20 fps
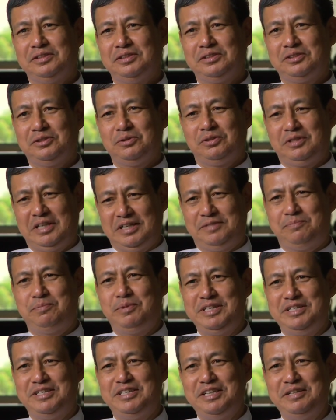So let's
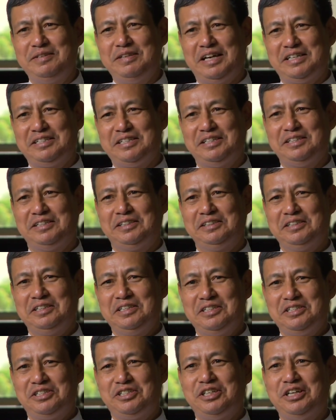please see us as
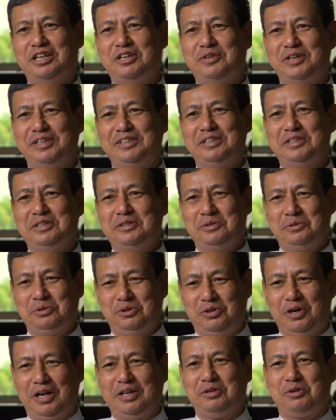children who
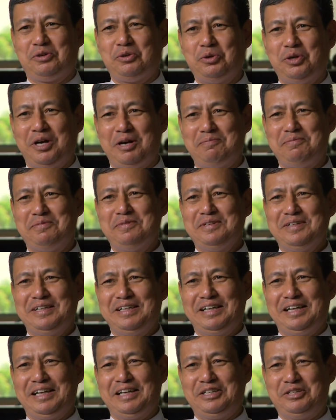try to grow up
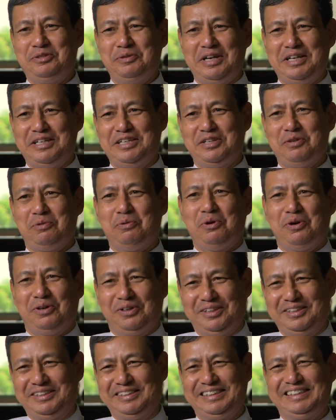and to enter the wall.